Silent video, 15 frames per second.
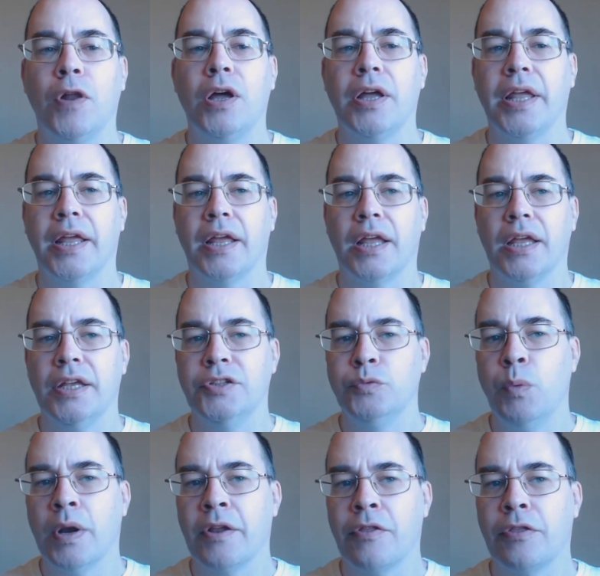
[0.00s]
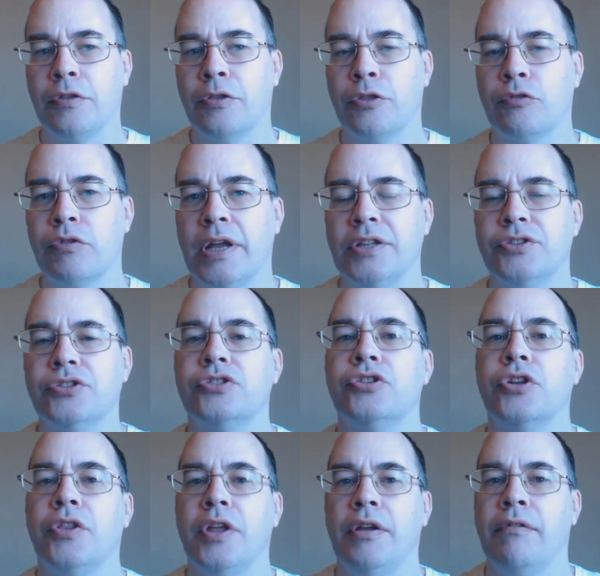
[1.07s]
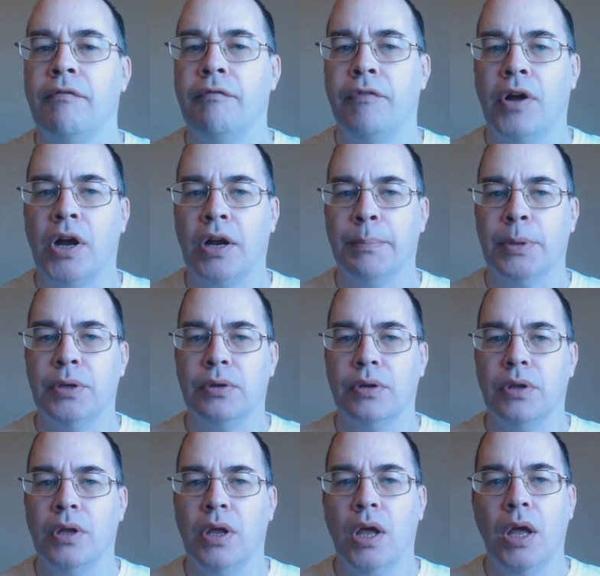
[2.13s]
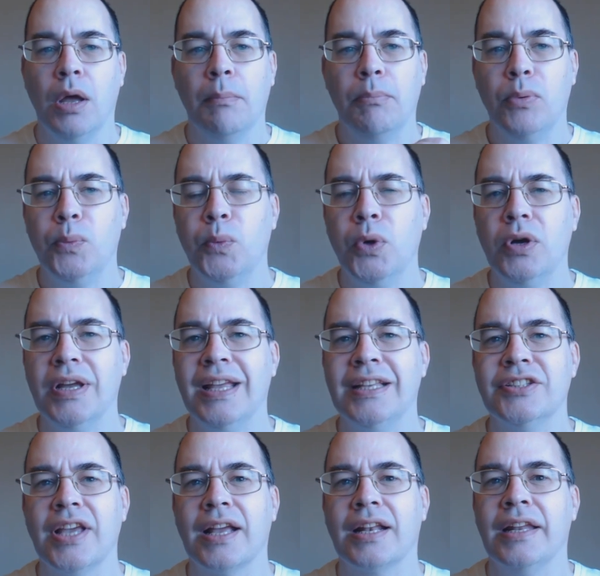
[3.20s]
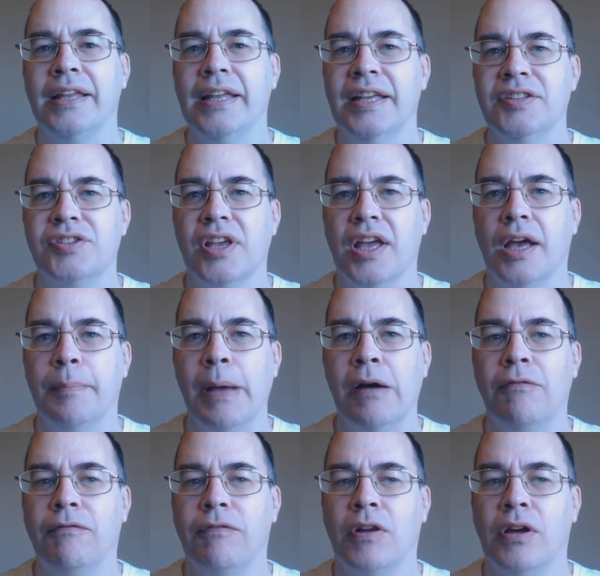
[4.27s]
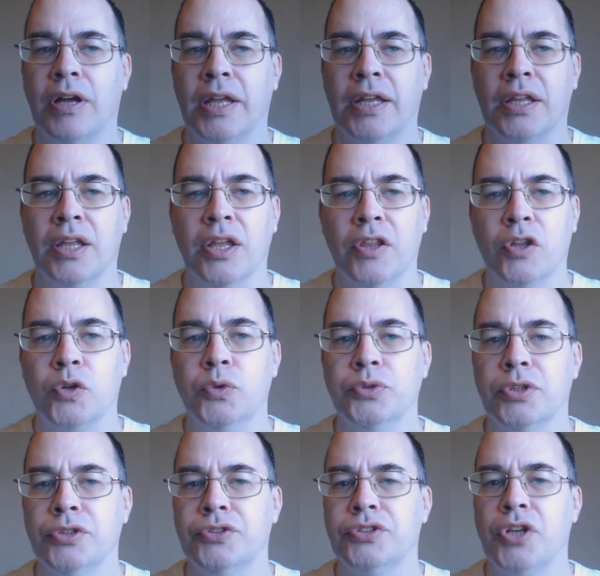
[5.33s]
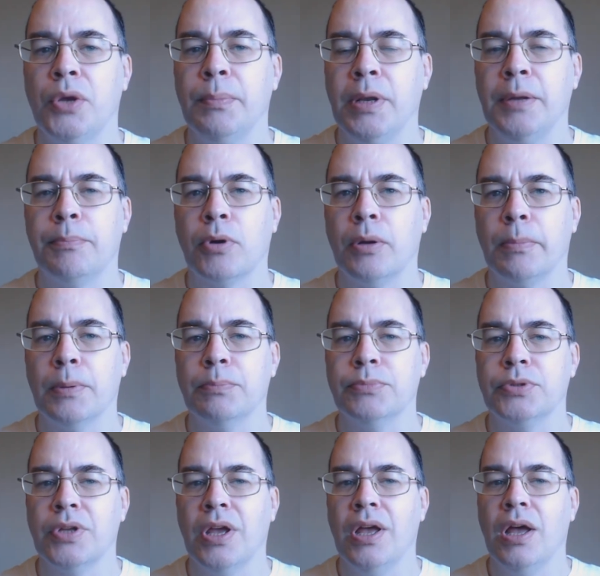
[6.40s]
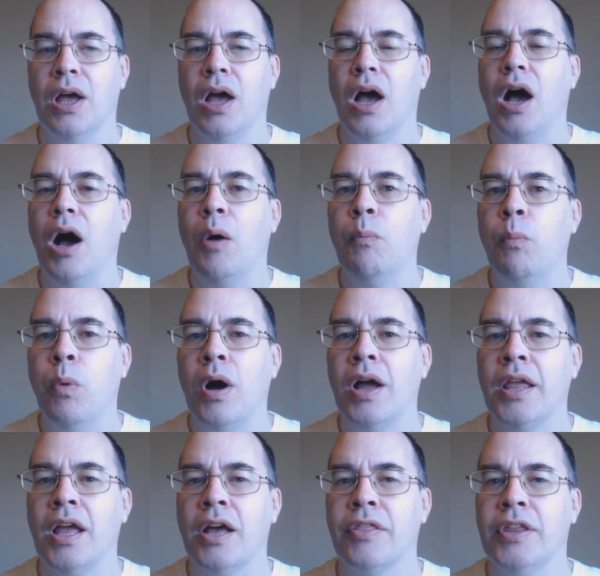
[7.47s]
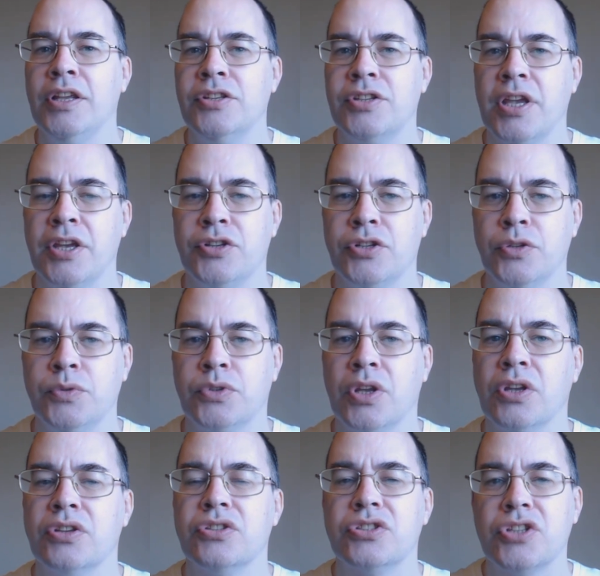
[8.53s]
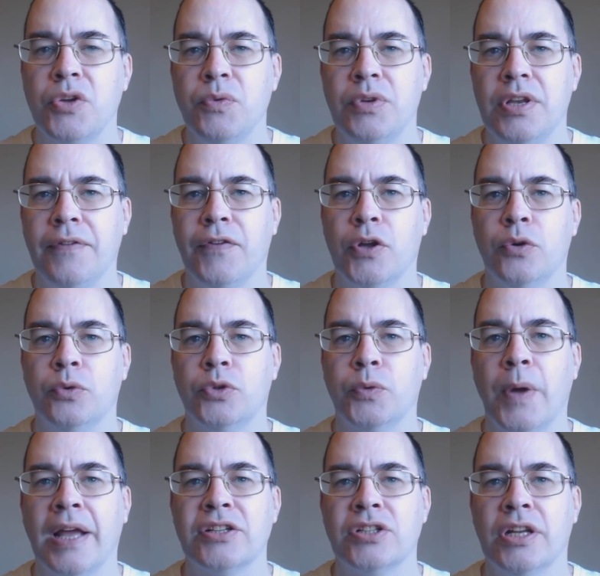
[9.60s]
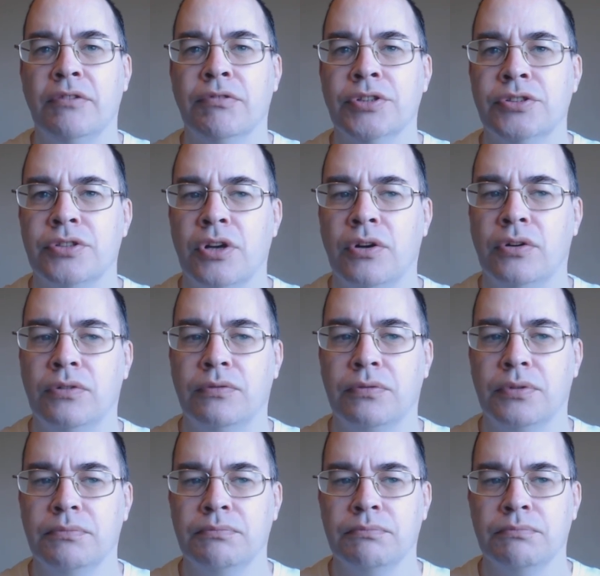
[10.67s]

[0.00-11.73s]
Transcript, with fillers: Flying is one of the threats to the environment, but what exactly is it about flying that causes so many problems, and why are these issues so difficult to actually resolve?